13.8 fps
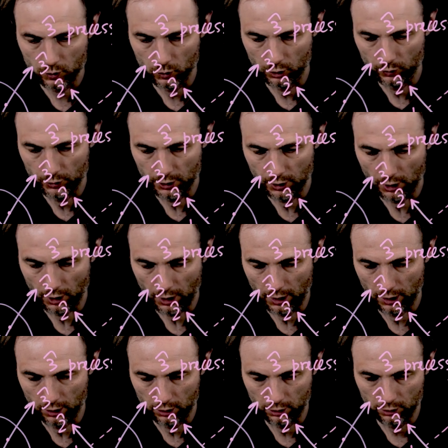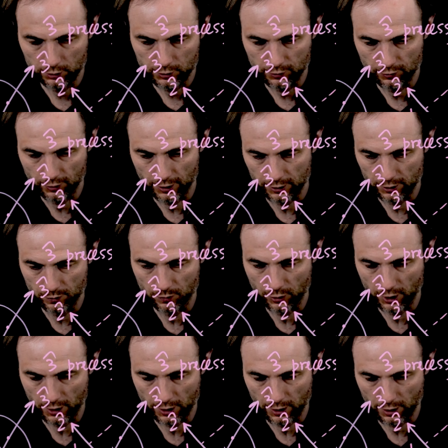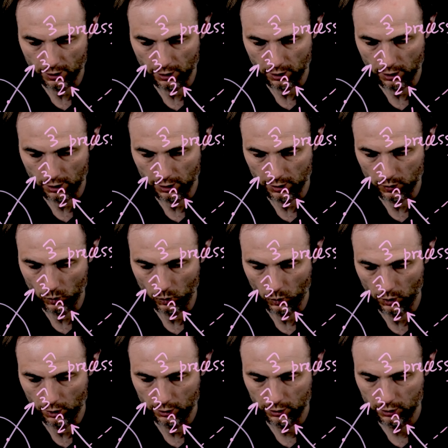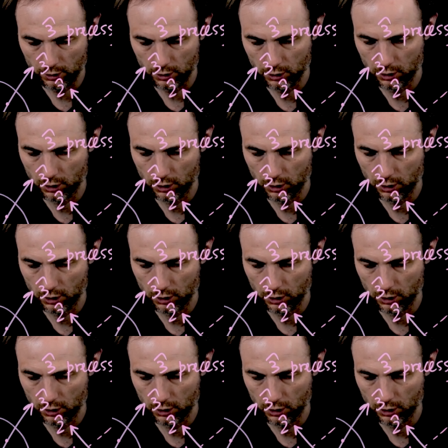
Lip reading: It will be L divided by I1.